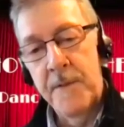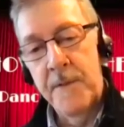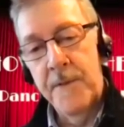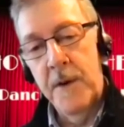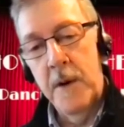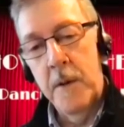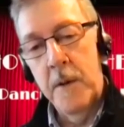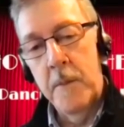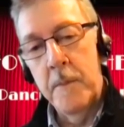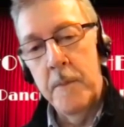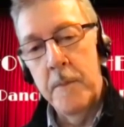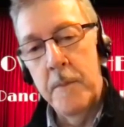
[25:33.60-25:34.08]

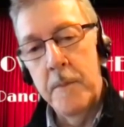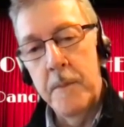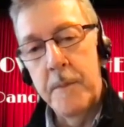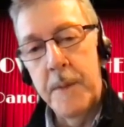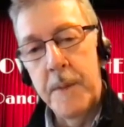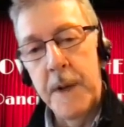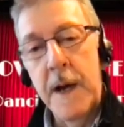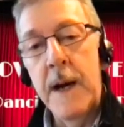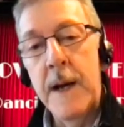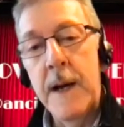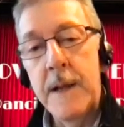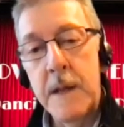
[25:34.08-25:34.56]
from
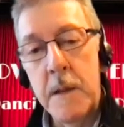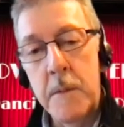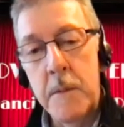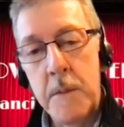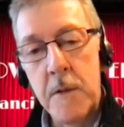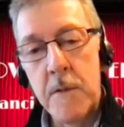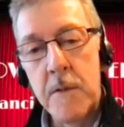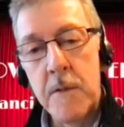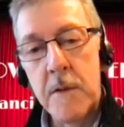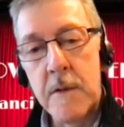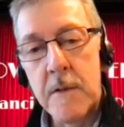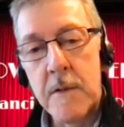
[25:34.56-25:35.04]
behind the
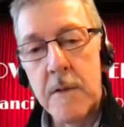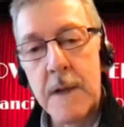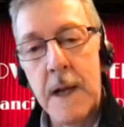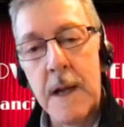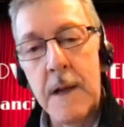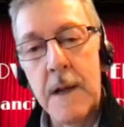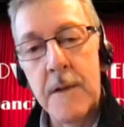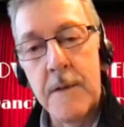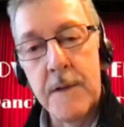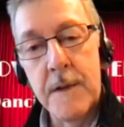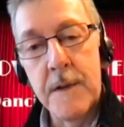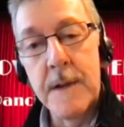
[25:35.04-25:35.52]
music
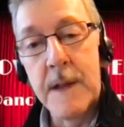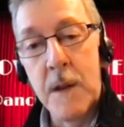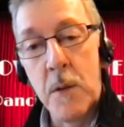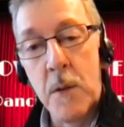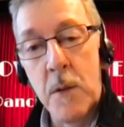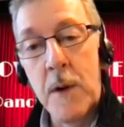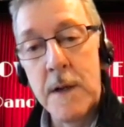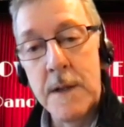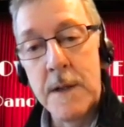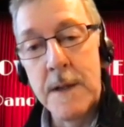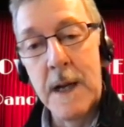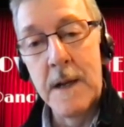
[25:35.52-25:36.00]
stands. They
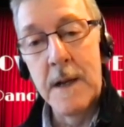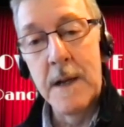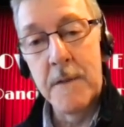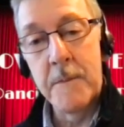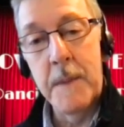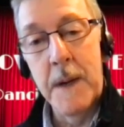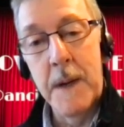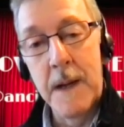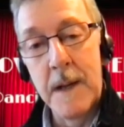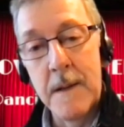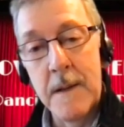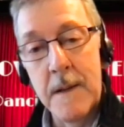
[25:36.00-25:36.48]
were dance
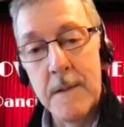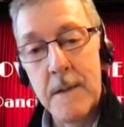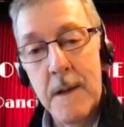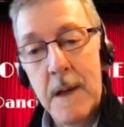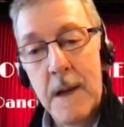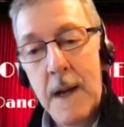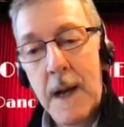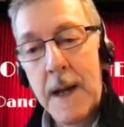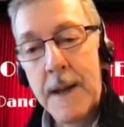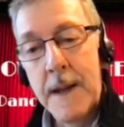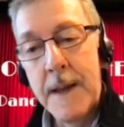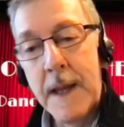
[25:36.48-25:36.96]
bands,
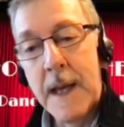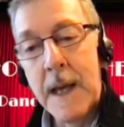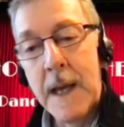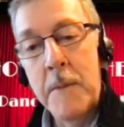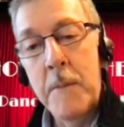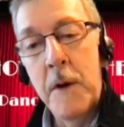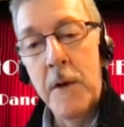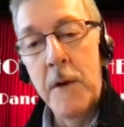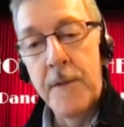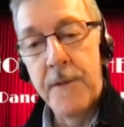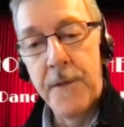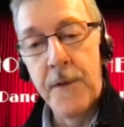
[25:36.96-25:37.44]
and they came
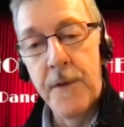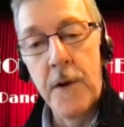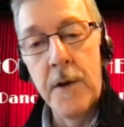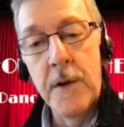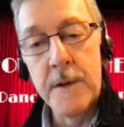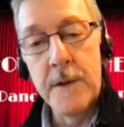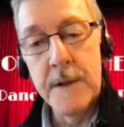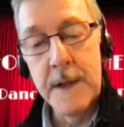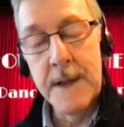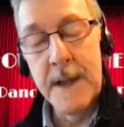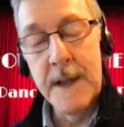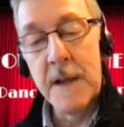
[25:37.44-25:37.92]
out
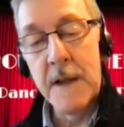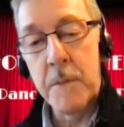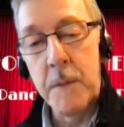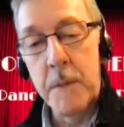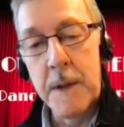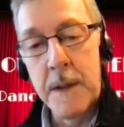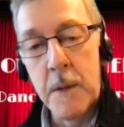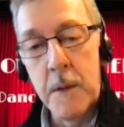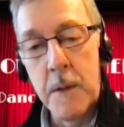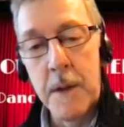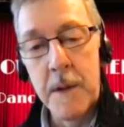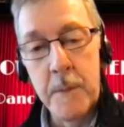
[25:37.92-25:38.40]
front, and that's why
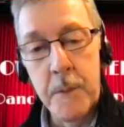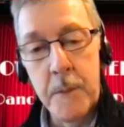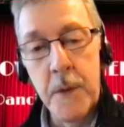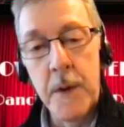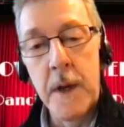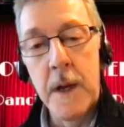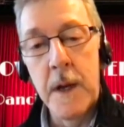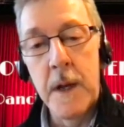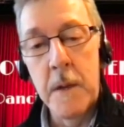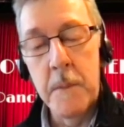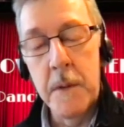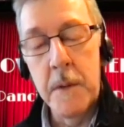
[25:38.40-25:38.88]
they were, and put
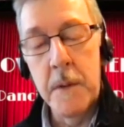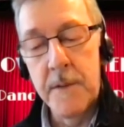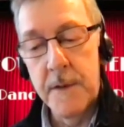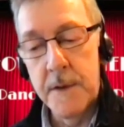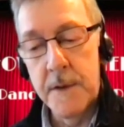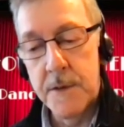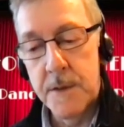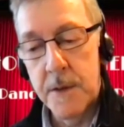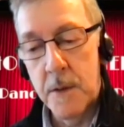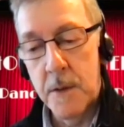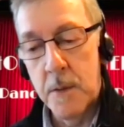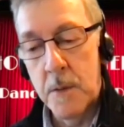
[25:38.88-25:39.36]
on a bit of a
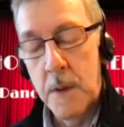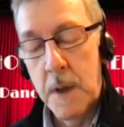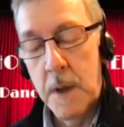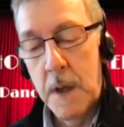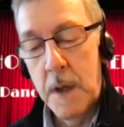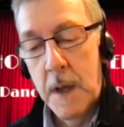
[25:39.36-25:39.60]
show.